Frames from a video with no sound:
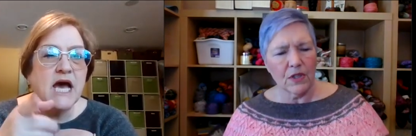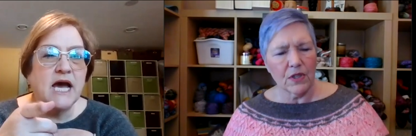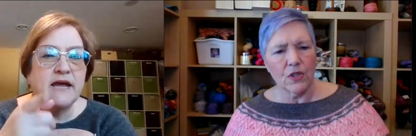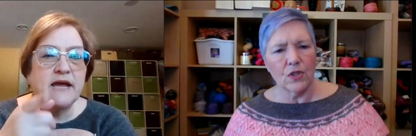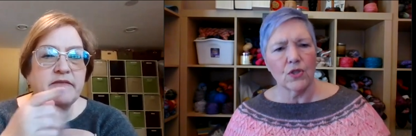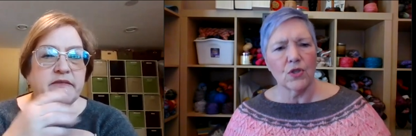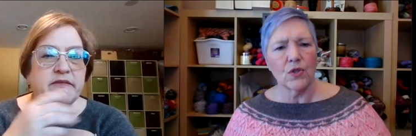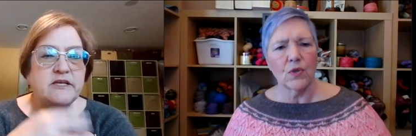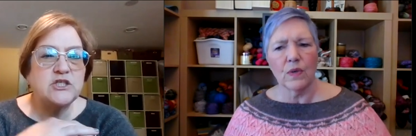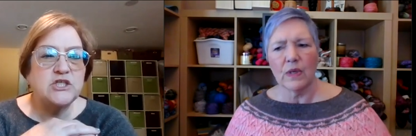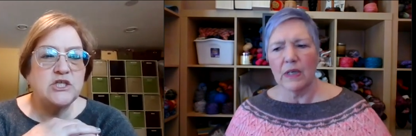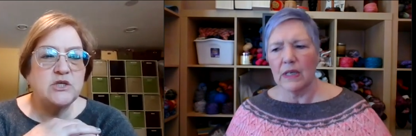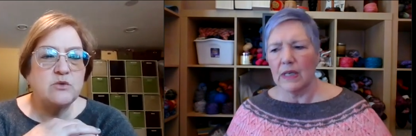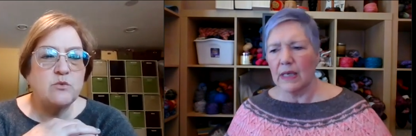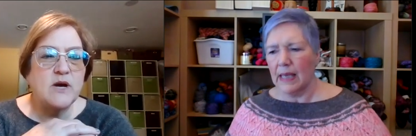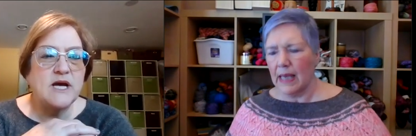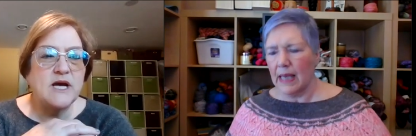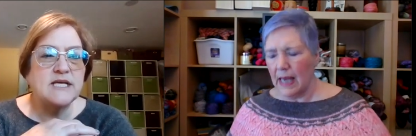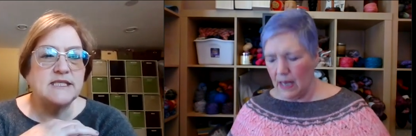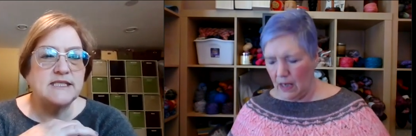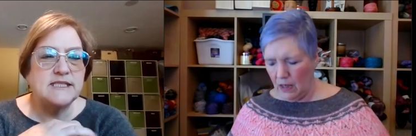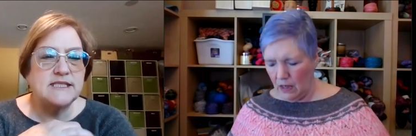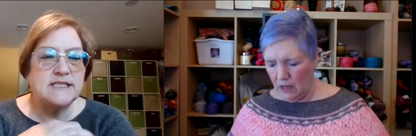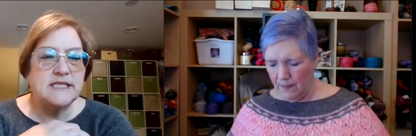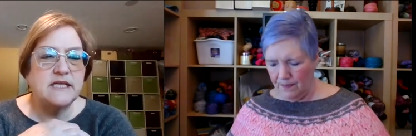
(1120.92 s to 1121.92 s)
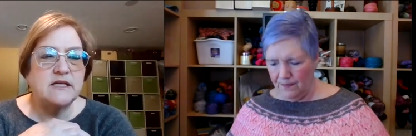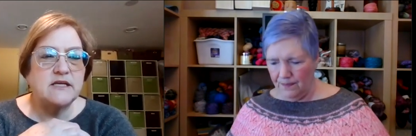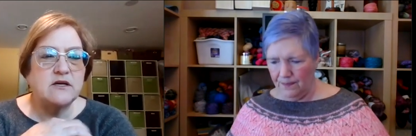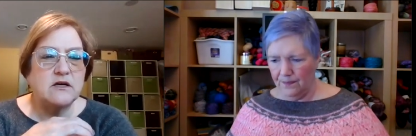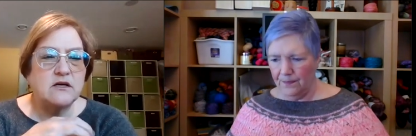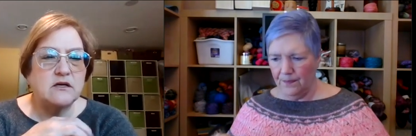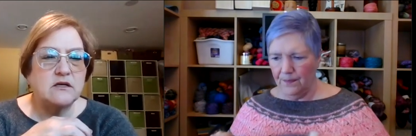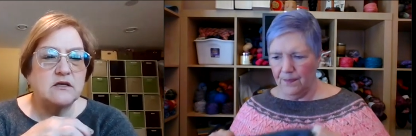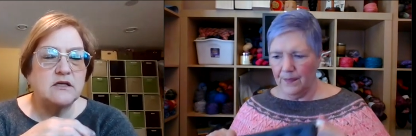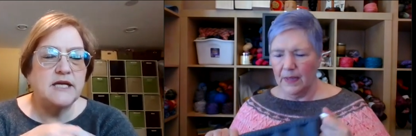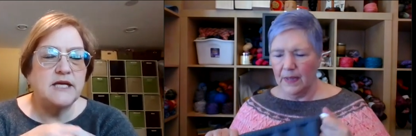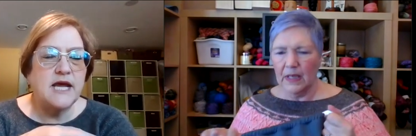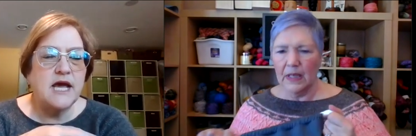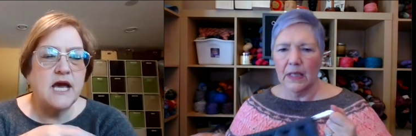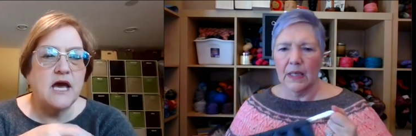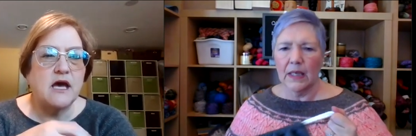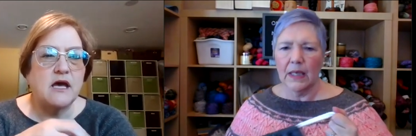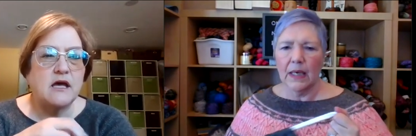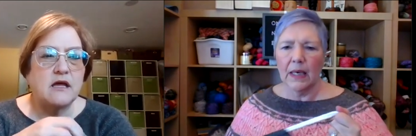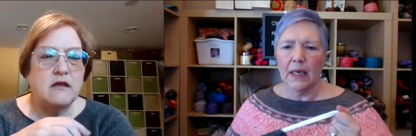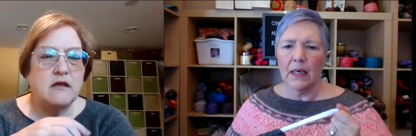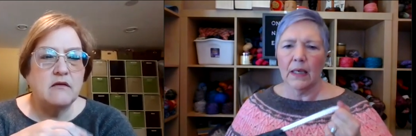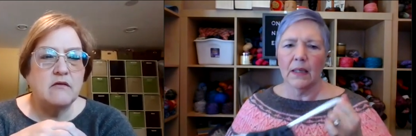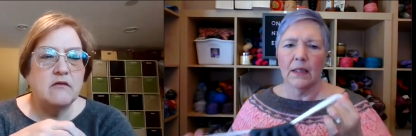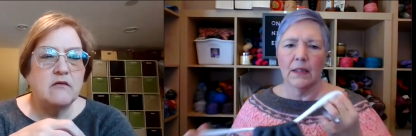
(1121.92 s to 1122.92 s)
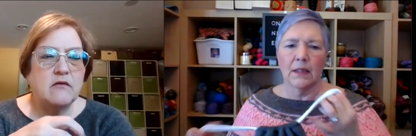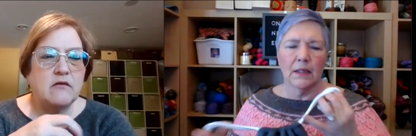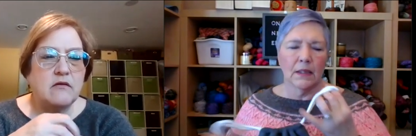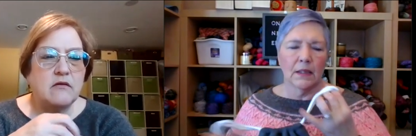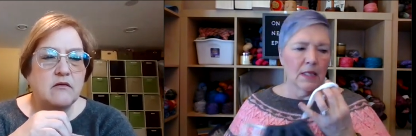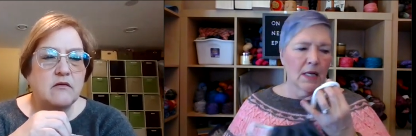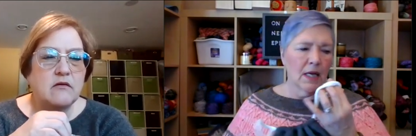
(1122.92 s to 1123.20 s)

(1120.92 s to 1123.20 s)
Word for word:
Speaker 1: I think she was in our yeah. yeah.